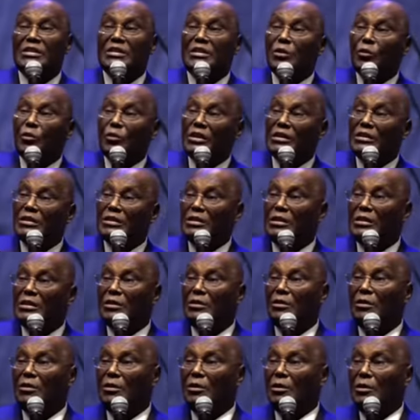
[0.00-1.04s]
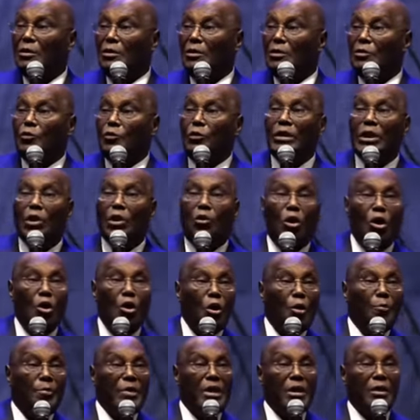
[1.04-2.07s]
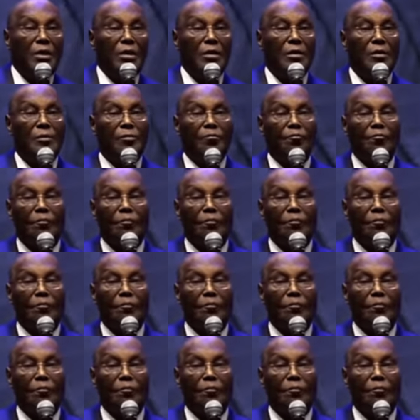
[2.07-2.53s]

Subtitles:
security to economy